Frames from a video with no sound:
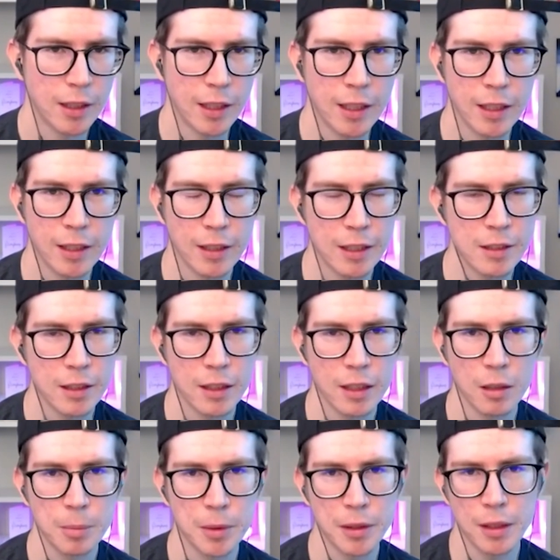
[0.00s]
And that's going to
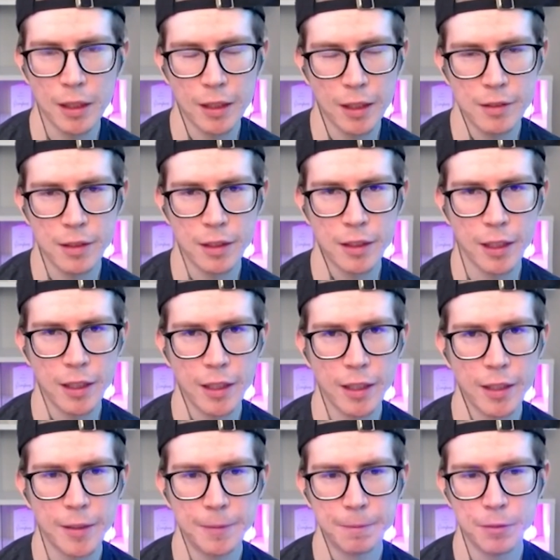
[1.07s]
help you, like I said, get
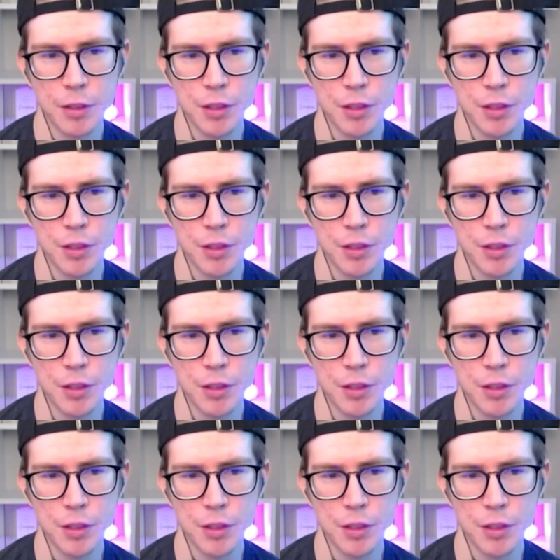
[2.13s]
ahead for